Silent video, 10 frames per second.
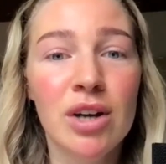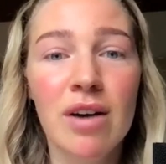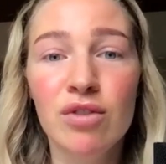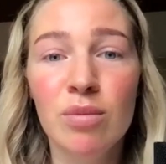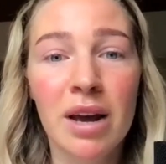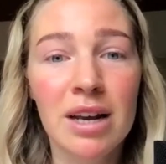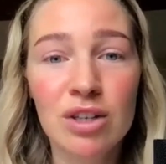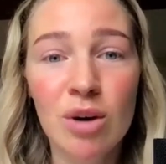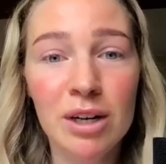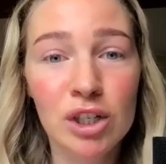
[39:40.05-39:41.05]
you have to pay
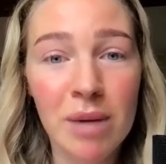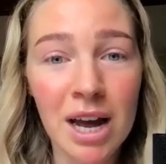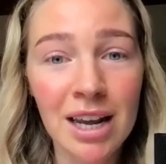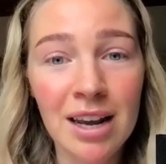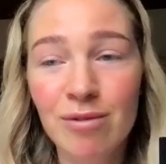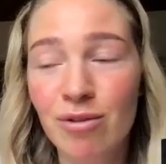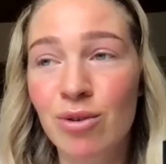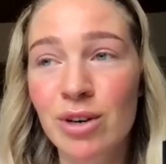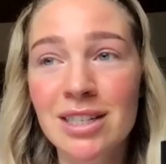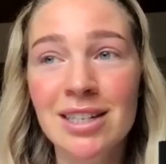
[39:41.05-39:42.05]
so much money for
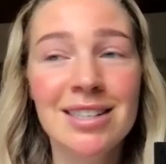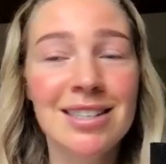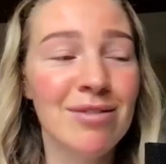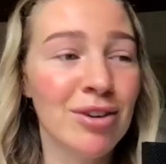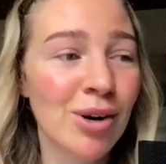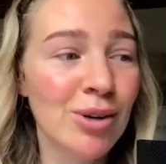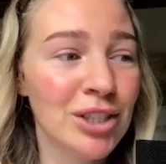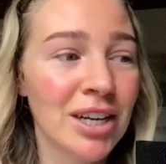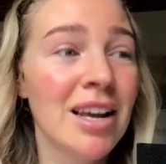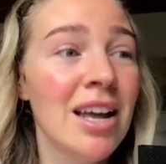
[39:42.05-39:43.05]
crystals and for
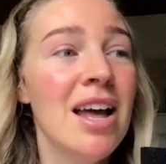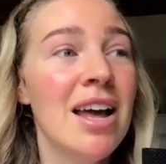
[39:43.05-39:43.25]
coaching.